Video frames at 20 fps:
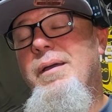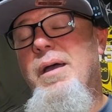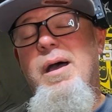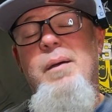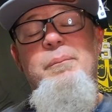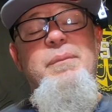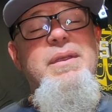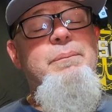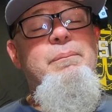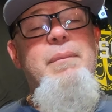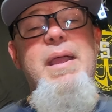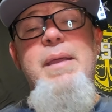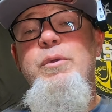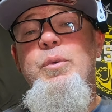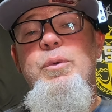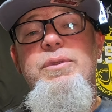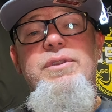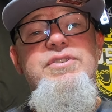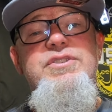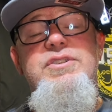I mean,
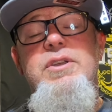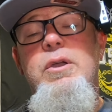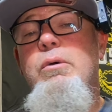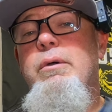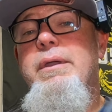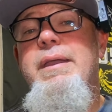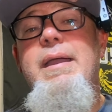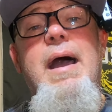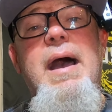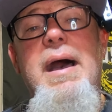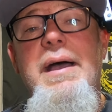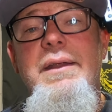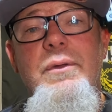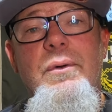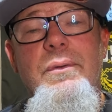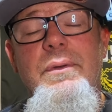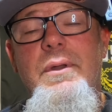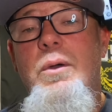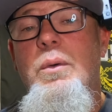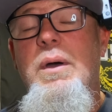maybe with a Shoei, I
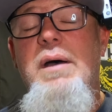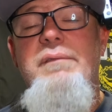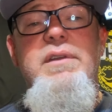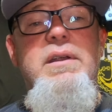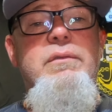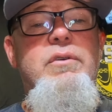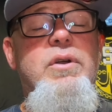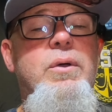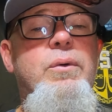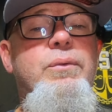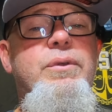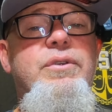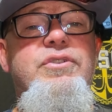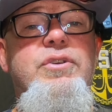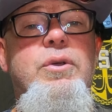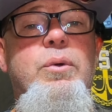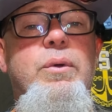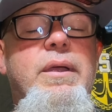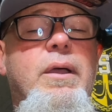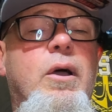don't know. I've never owned a
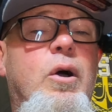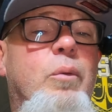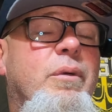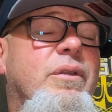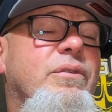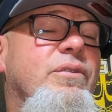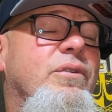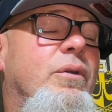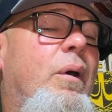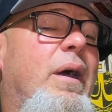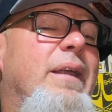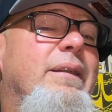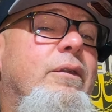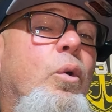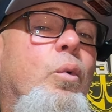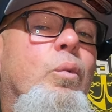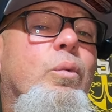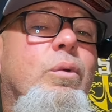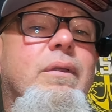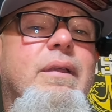Shoei helmet, so I
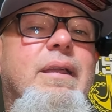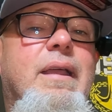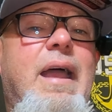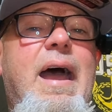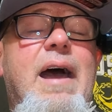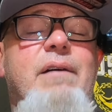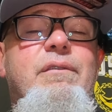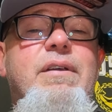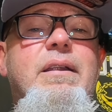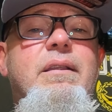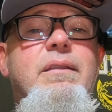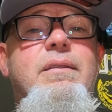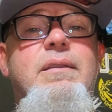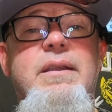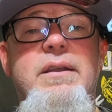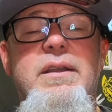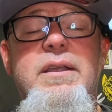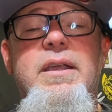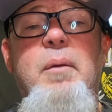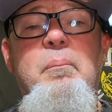don't really have
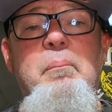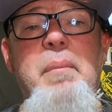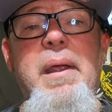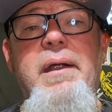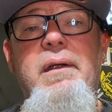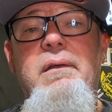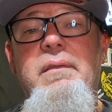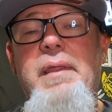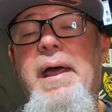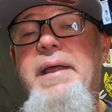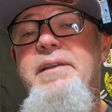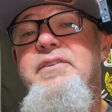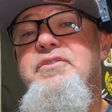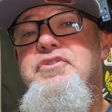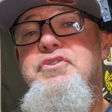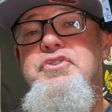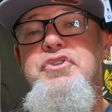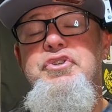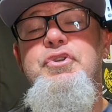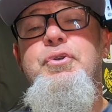anything to compare that
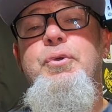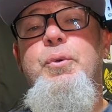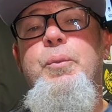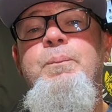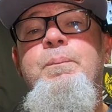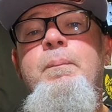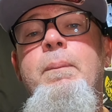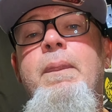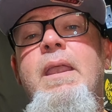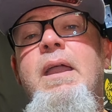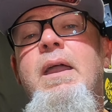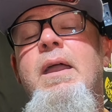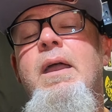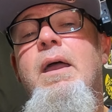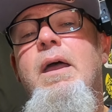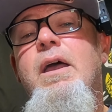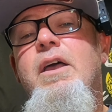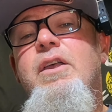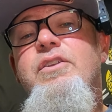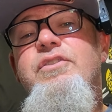to.
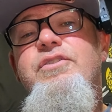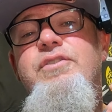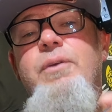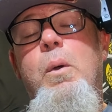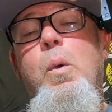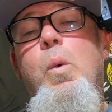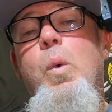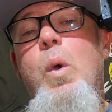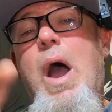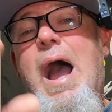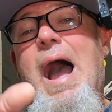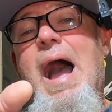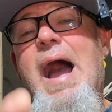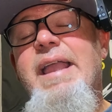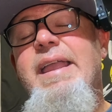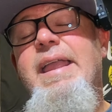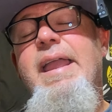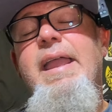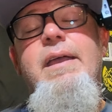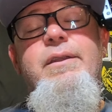So
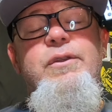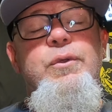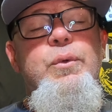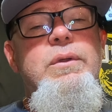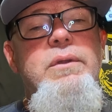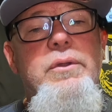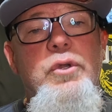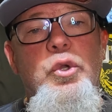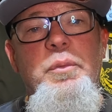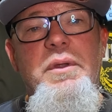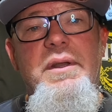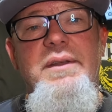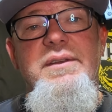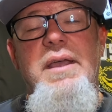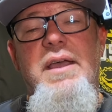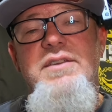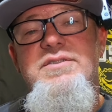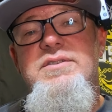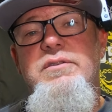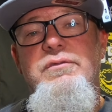I can do a little bit of
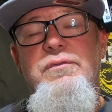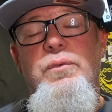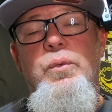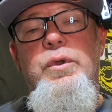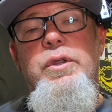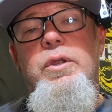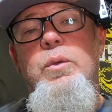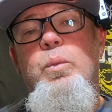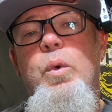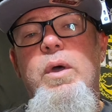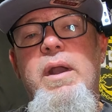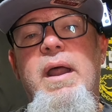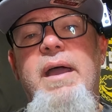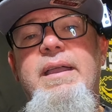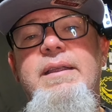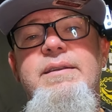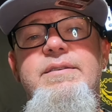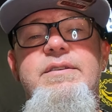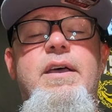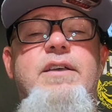testing for you, and what I
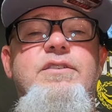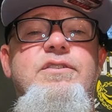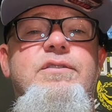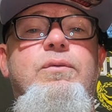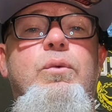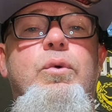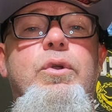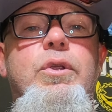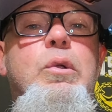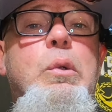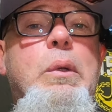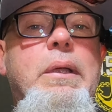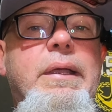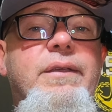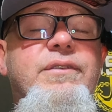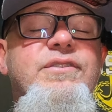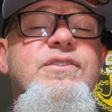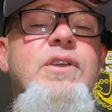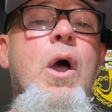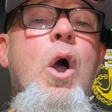can test for you
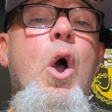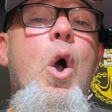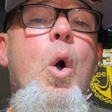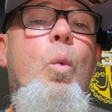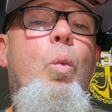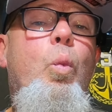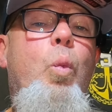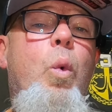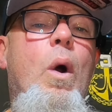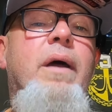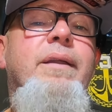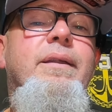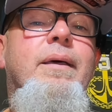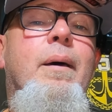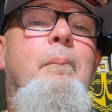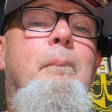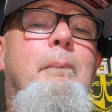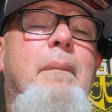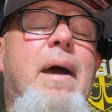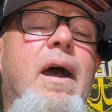is what
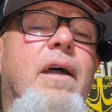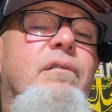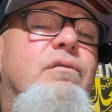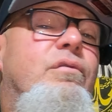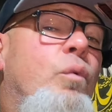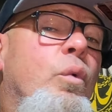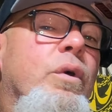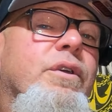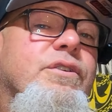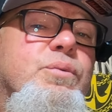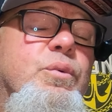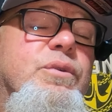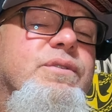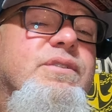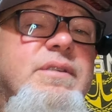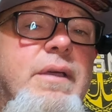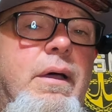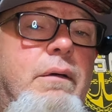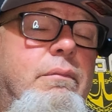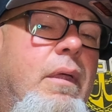my voice
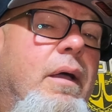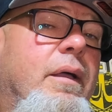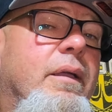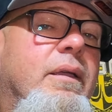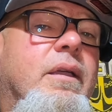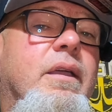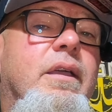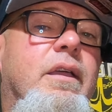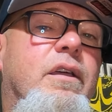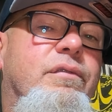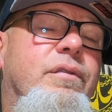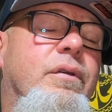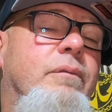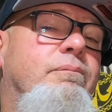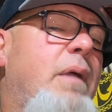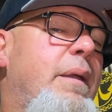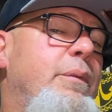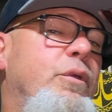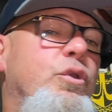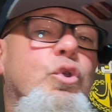would sound like if
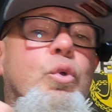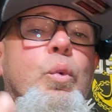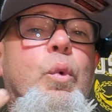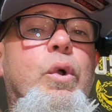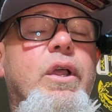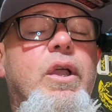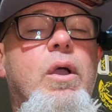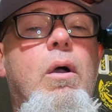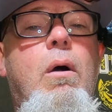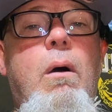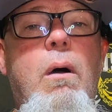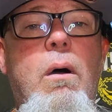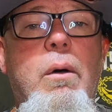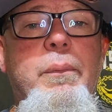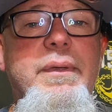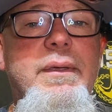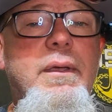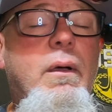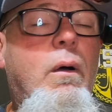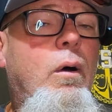maybe you were to call
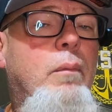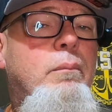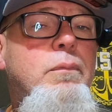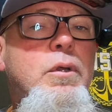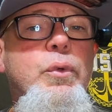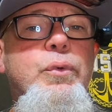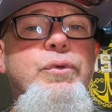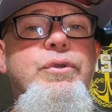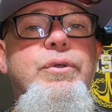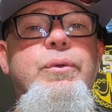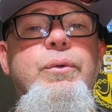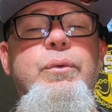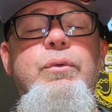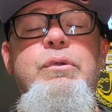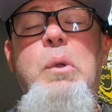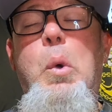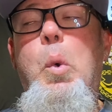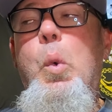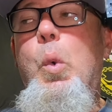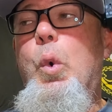me on
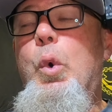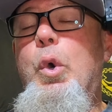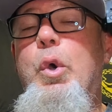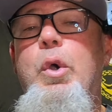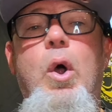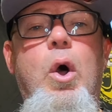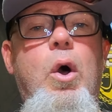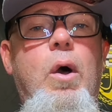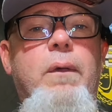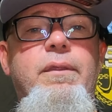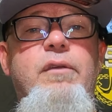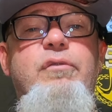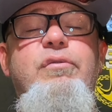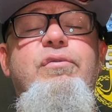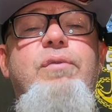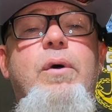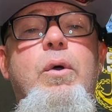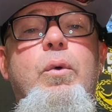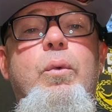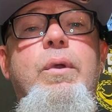Bluetooth or on the
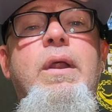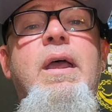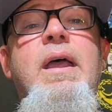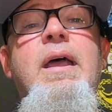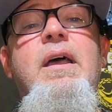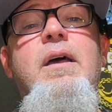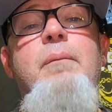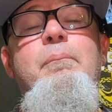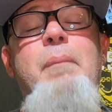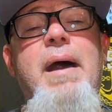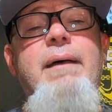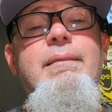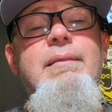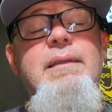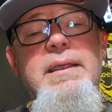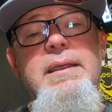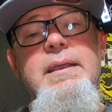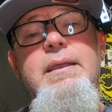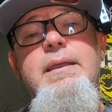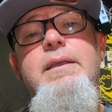phone, by
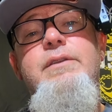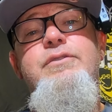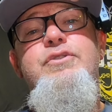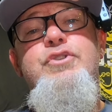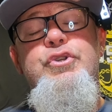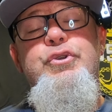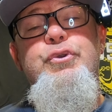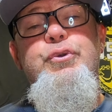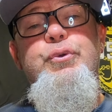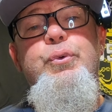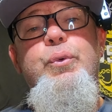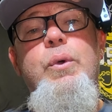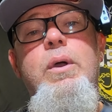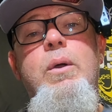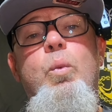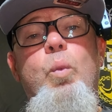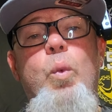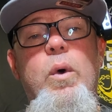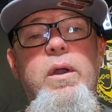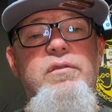linking it to
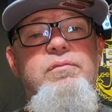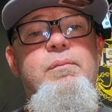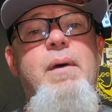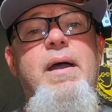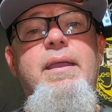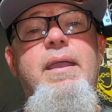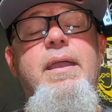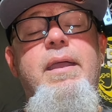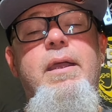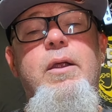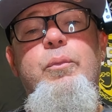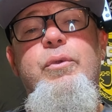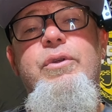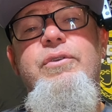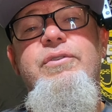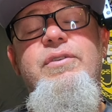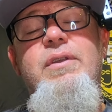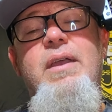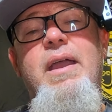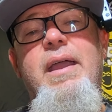one of my
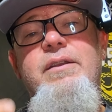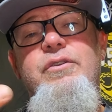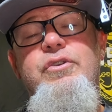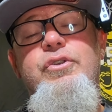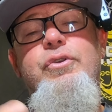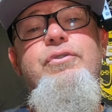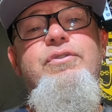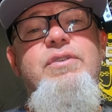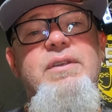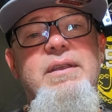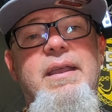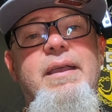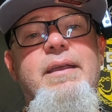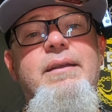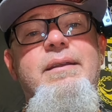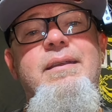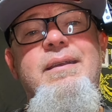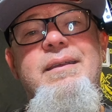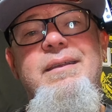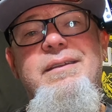cameras and using
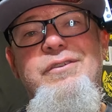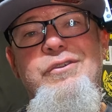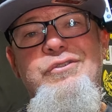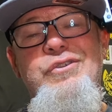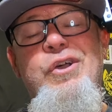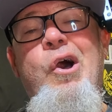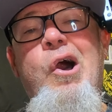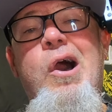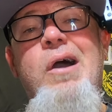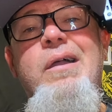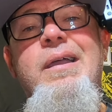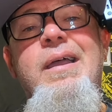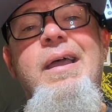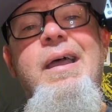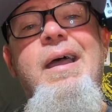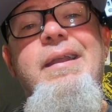it to talk.